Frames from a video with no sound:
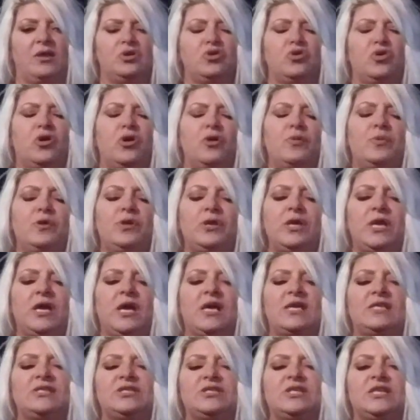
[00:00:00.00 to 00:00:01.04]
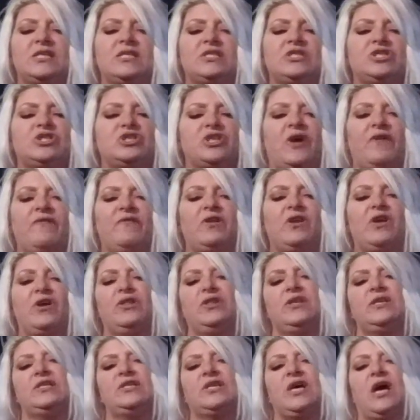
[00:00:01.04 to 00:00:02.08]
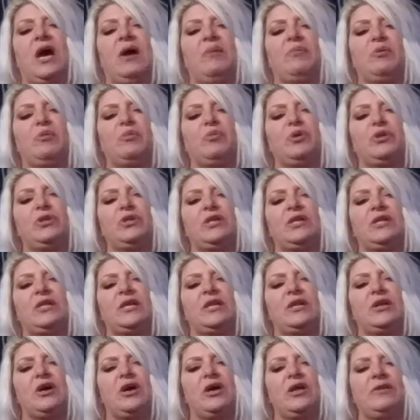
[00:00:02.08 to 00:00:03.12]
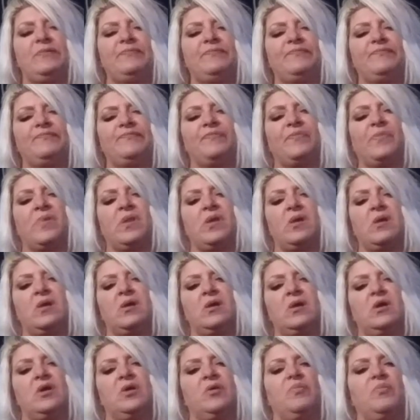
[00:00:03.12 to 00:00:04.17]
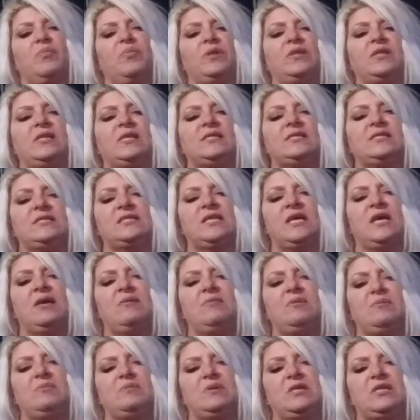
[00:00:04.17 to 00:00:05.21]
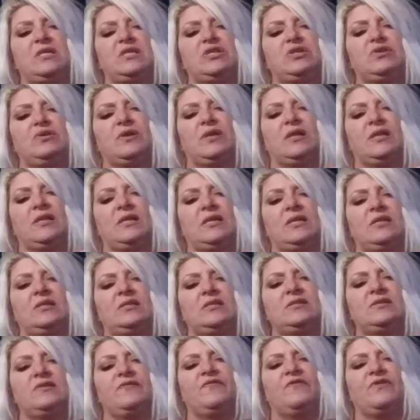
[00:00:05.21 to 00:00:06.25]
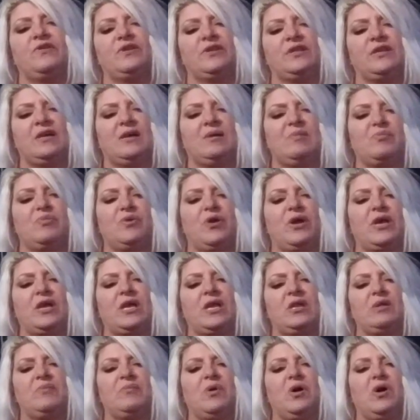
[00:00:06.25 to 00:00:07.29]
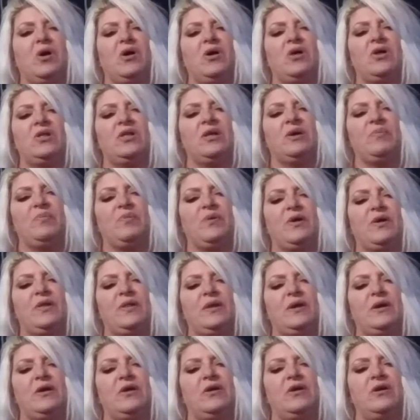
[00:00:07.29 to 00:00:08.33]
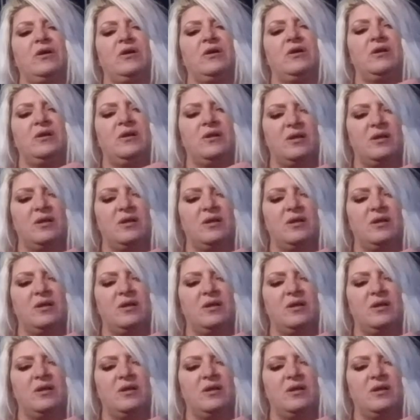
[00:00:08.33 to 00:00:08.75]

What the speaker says: Normally I just shove it on the top and put the lid on, but this time I'm going to do it a little differently. I'm breaking them all up on there.